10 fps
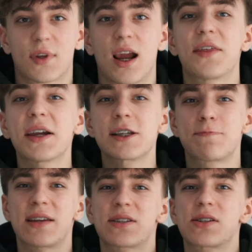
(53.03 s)
I think it's
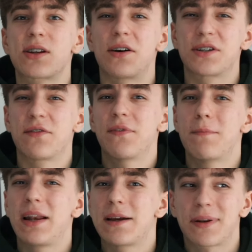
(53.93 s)
best to start in a
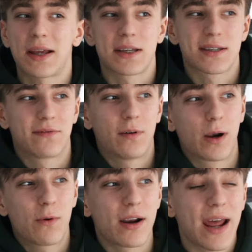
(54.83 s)
familiar place of
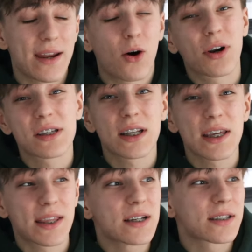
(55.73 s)
Formula 1, and honestly,
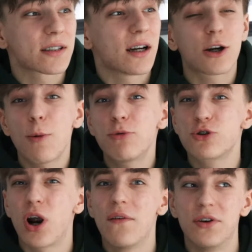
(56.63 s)
there's a couple
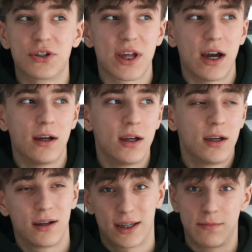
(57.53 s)
drivers that
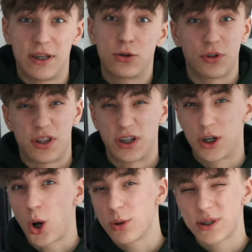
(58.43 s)
can be called the
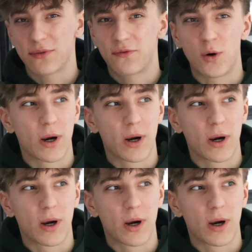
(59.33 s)
GOATs of Formula